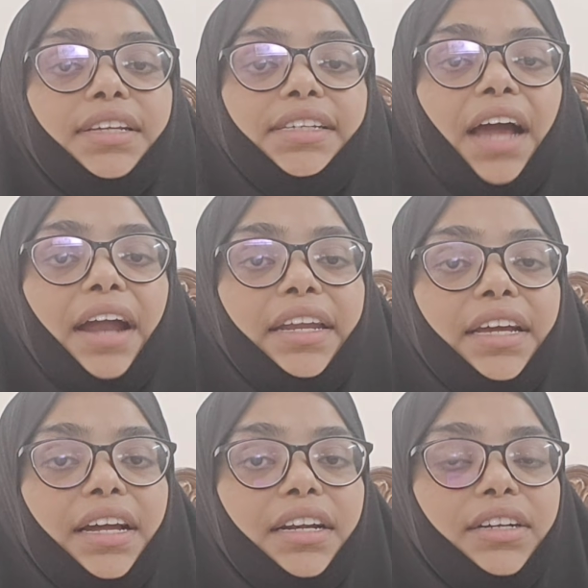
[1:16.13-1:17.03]
See,
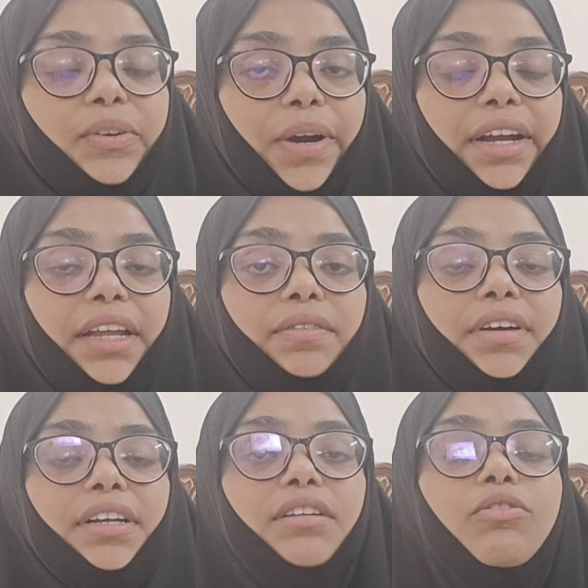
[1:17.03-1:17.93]
Article
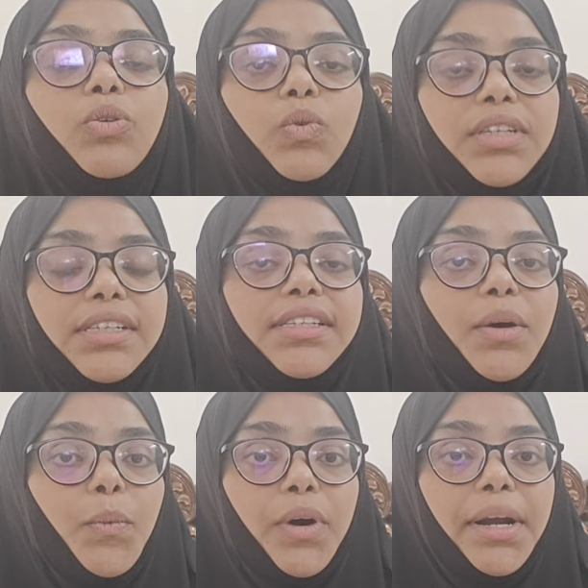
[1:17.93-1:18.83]
21 uses
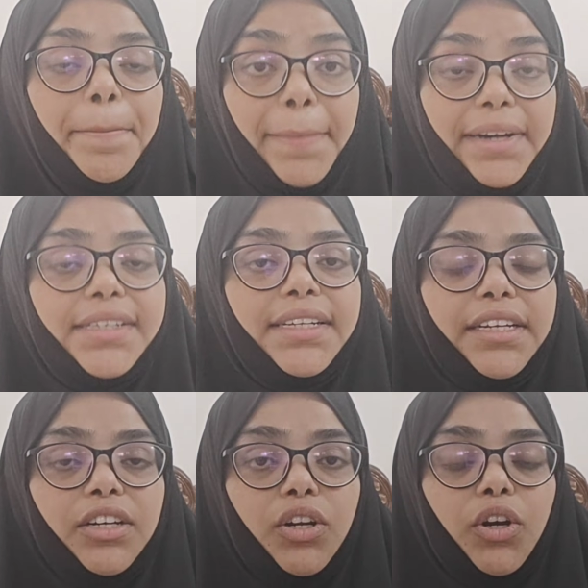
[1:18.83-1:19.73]
the word
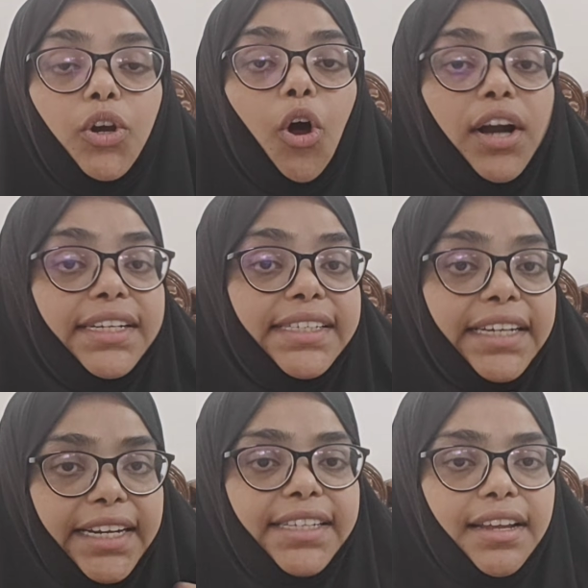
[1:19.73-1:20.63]
person, not
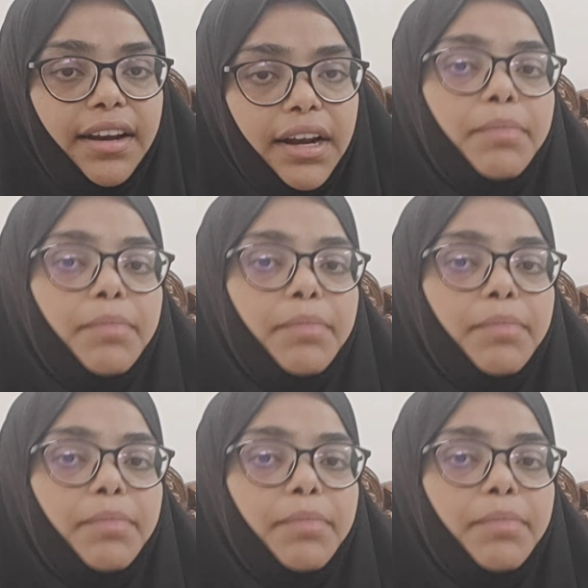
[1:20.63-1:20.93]
citizen.